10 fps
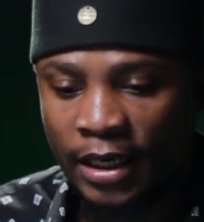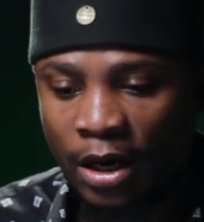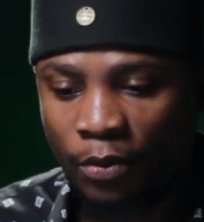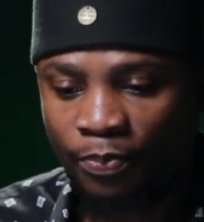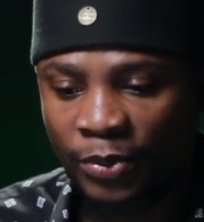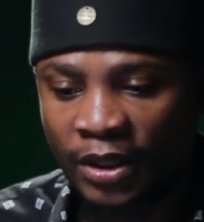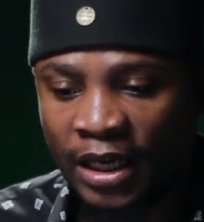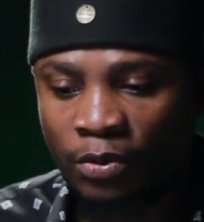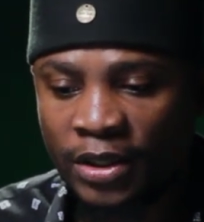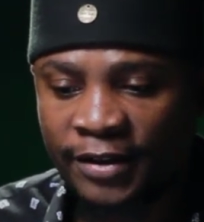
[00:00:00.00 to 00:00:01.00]
Now,
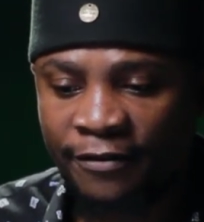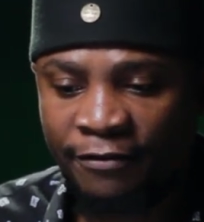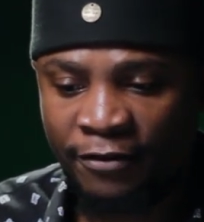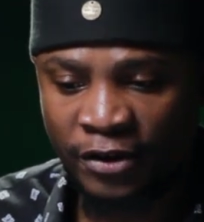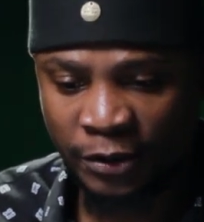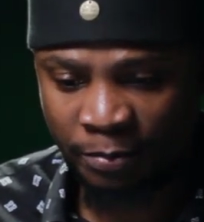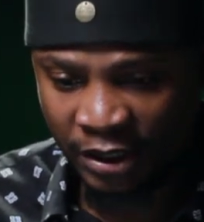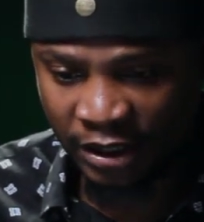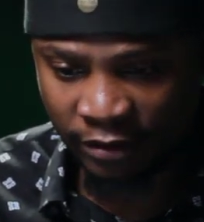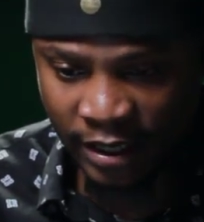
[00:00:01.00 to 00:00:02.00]
that was the first
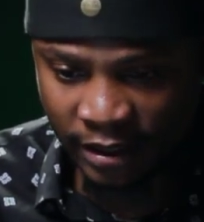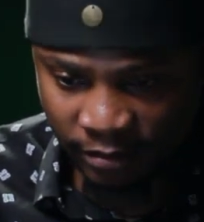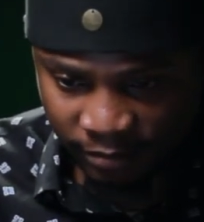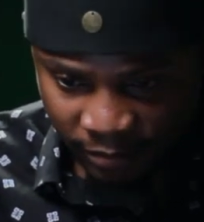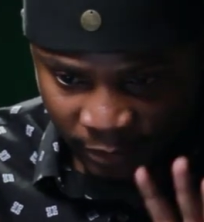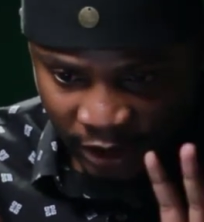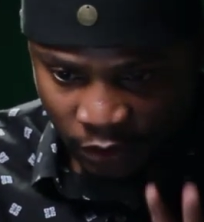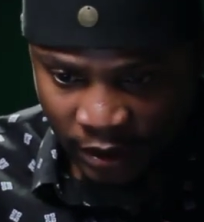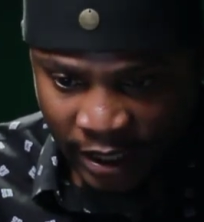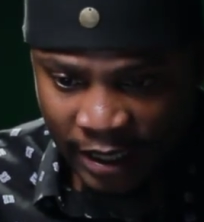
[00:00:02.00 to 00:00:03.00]
picture, right? I'm just
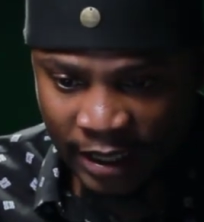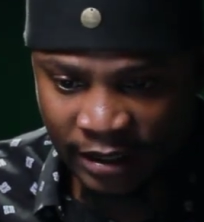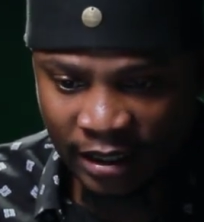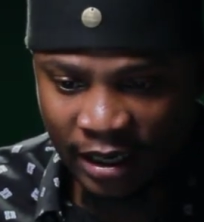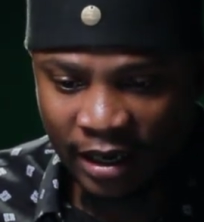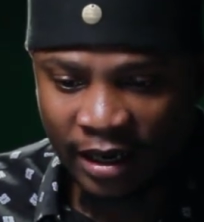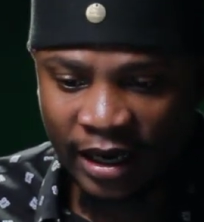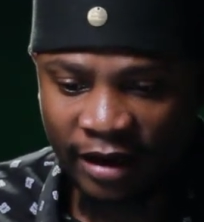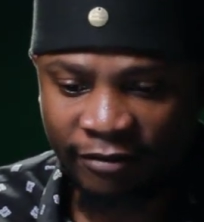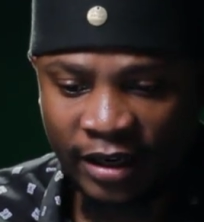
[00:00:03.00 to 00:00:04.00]
going to highlight,
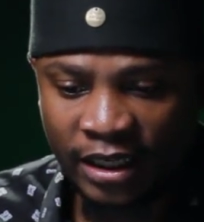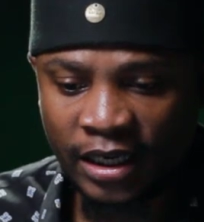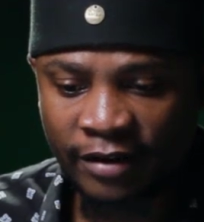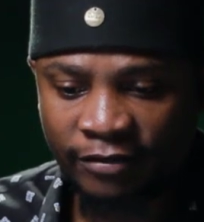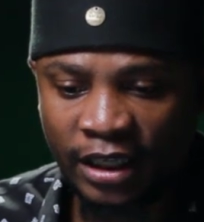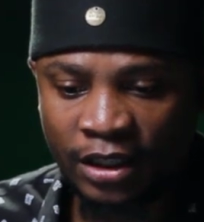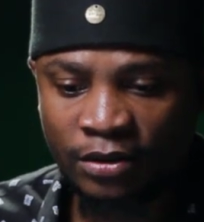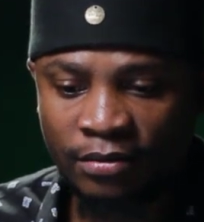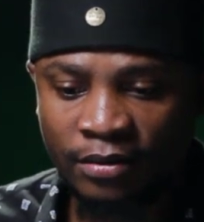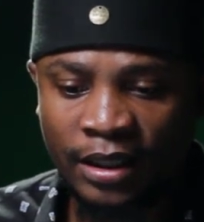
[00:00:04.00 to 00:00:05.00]
funny enough,
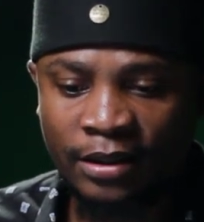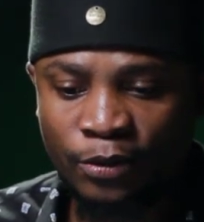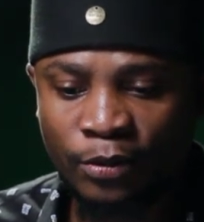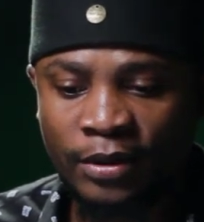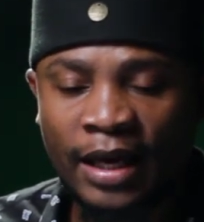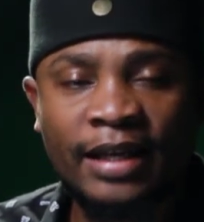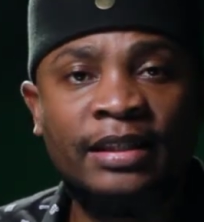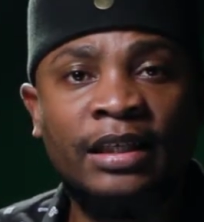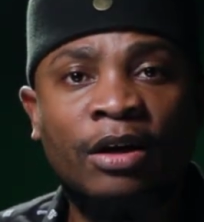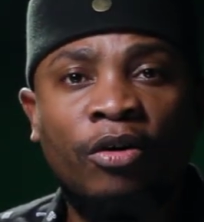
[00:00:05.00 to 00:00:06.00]
they took the
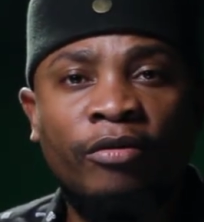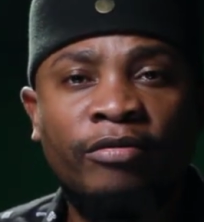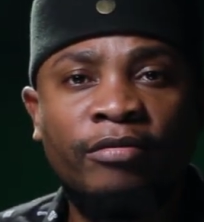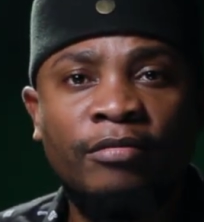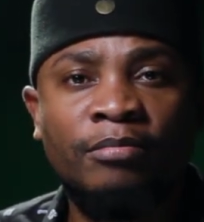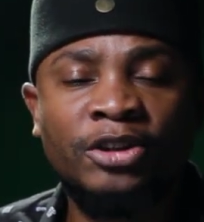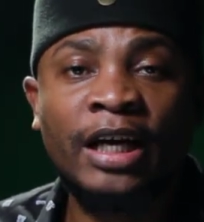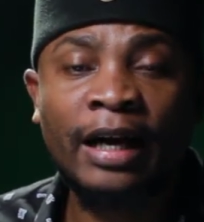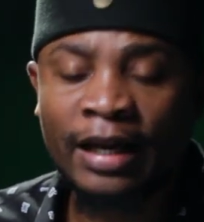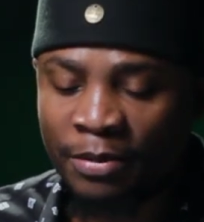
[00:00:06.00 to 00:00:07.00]
idea of
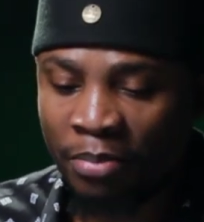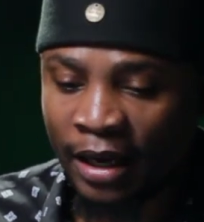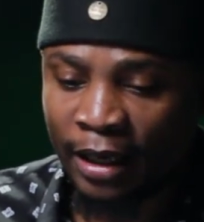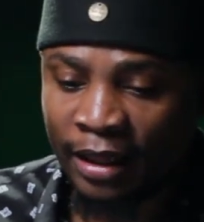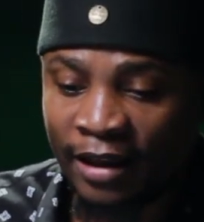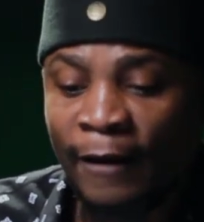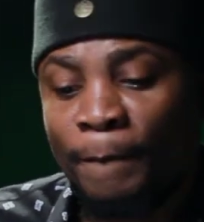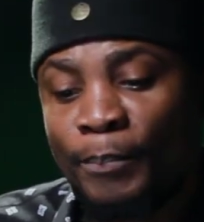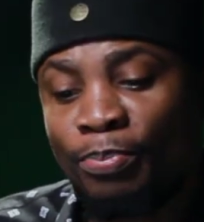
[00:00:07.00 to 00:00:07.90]
Mchangani Bege there.